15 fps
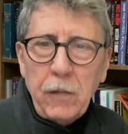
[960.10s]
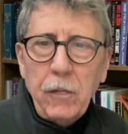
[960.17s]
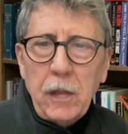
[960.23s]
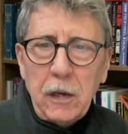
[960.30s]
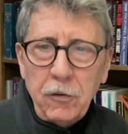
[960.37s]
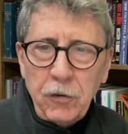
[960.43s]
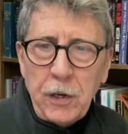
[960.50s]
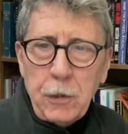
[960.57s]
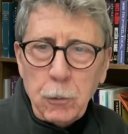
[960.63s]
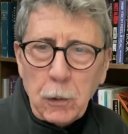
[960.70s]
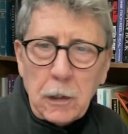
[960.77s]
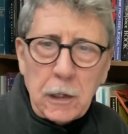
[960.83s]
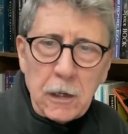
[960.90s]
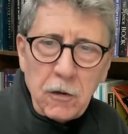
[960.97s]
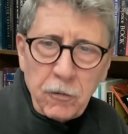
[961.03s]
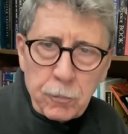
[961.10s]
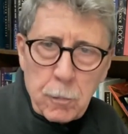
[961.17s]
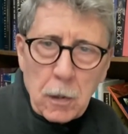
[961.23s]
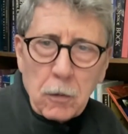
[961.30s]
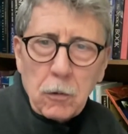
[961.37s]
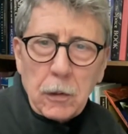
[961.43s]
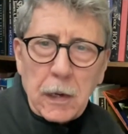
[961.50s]
then they secretly
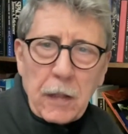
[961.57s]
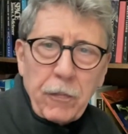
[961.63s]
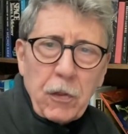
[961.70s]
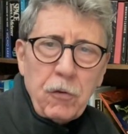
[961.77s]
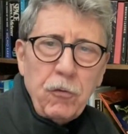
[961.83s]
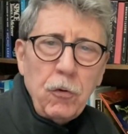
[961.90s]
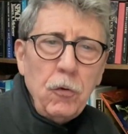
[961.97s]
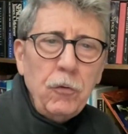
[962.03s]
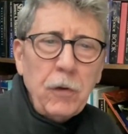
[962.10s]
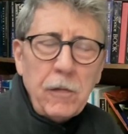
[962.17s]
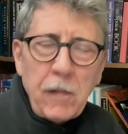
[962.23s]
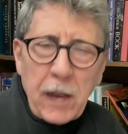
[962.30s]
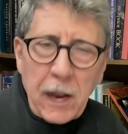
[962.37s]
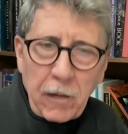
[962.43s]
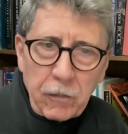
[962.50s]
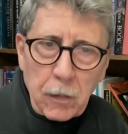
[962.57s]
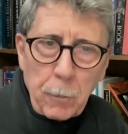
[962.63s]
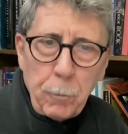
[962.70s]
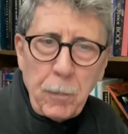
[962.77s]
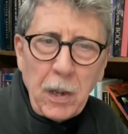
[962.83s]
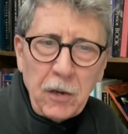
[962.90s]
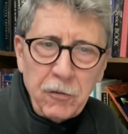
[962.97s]
smuggled out the Jews, and they had the
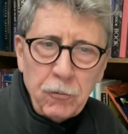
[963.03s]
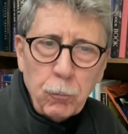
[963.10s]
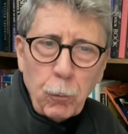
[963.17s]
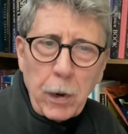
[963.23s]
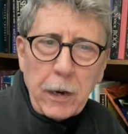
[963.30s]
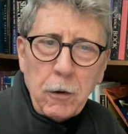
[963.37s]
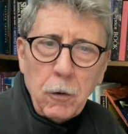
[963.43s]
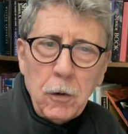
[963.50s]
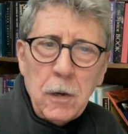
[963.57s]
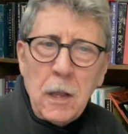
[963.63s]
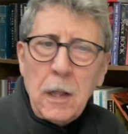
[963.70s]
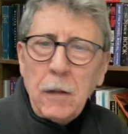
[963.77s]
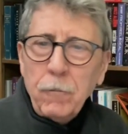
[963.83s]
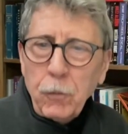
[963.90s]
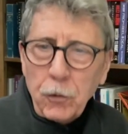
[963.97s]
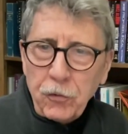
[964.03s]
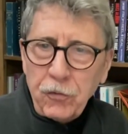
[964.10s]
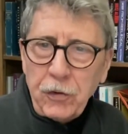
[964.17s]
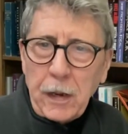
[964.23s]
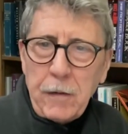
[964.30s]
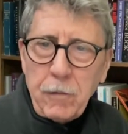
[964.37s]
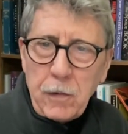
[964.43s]
best record for
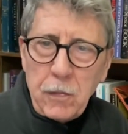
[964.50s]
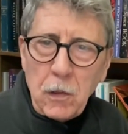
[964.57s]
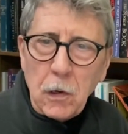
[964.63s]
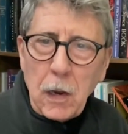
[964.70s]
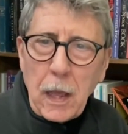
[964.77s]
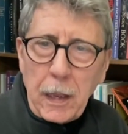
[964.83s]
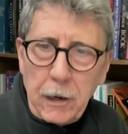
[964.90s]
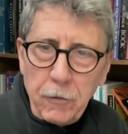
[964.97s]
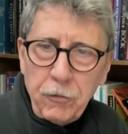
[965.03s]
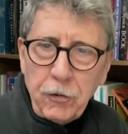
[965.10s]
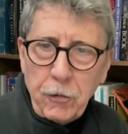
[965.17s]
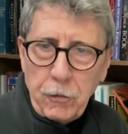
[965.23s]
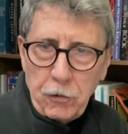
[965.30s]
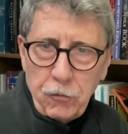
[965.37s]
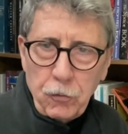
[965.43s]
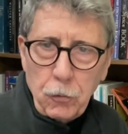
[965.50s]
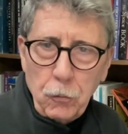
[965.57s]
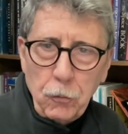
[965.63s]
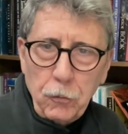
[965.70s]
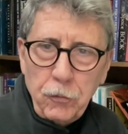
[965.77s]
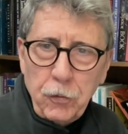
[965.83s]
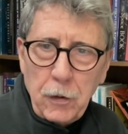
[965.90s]
saving the lives of the
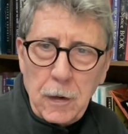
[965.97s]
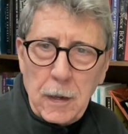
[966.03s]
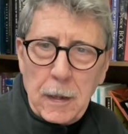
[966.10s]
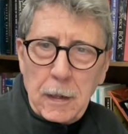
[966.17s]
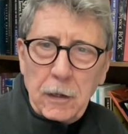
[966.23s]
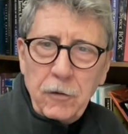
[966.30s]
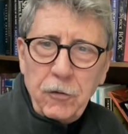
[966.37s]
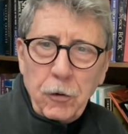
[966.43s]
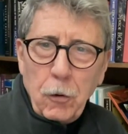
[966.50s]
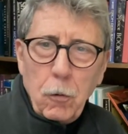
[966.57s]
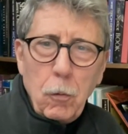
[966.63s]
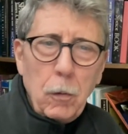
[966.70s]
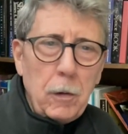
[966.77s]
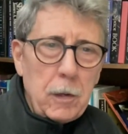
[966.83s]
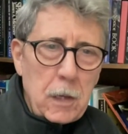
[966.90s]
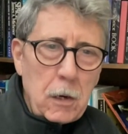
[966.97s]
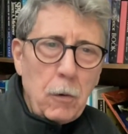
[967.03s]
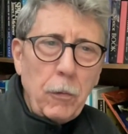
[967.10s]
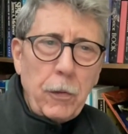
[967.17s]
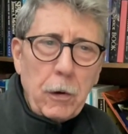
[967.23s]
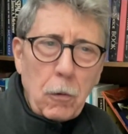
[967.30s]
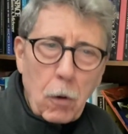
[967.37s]
Jews. So, you
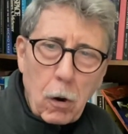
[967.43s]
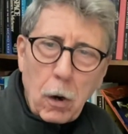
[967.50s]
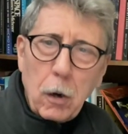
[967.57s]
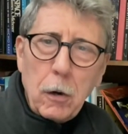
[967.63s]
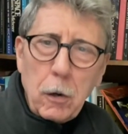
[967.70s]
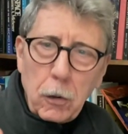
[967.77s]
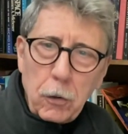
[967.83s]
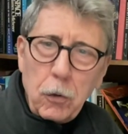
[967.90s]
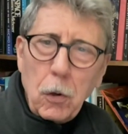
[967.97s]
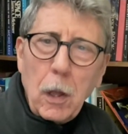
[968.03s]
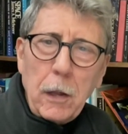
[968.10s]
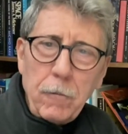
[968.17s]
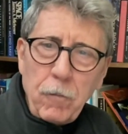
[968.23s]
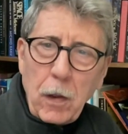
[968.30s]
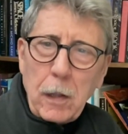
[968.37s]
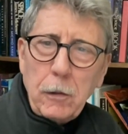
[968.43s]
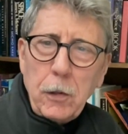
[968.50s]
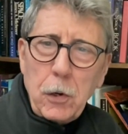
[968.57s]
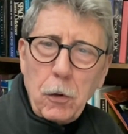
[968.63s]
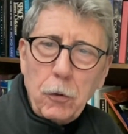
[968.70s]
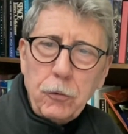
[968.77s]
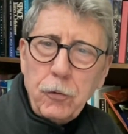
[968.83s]
know, there are
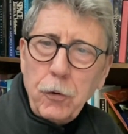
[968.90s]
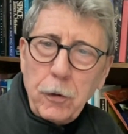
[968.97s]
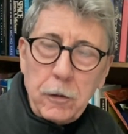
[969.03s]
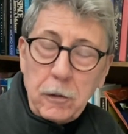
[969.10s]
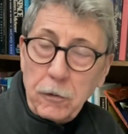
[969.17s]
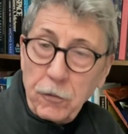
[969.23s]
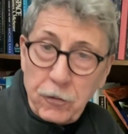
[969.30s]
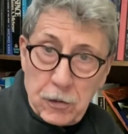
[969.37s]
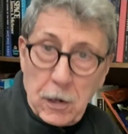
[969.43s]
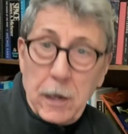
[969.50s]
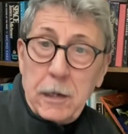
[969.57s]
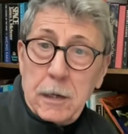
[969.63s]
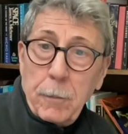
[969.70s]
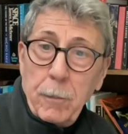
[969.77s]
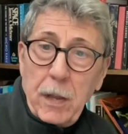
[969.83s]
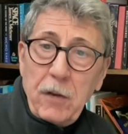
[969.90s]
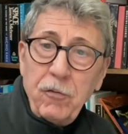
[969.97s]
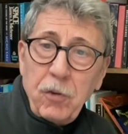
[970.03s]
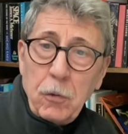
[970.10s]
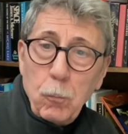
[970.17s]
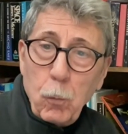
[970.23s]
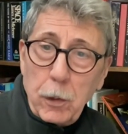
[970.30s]
nonviolent alternatives, not to
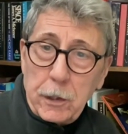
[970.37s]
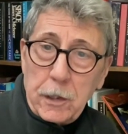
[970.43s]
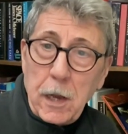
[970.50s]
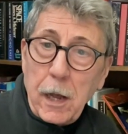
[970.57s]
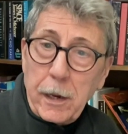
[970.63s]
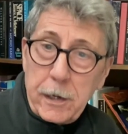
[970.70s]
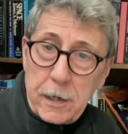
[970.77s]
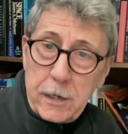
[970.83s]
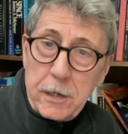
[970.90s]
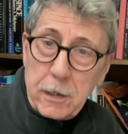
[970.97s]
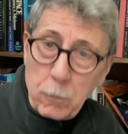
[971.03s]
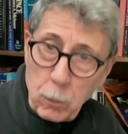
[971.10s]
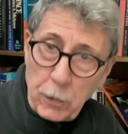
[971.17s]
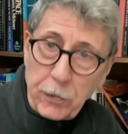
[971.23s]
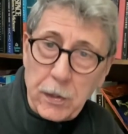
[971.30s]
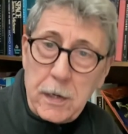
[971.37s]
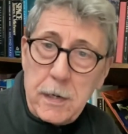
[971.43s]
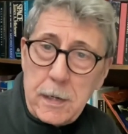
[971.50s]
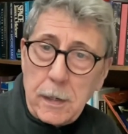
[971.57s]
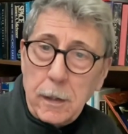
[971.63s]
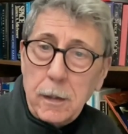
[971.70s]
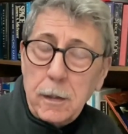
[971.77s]
mention what Gandhi did with
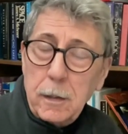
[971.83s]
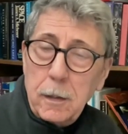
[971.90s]
India.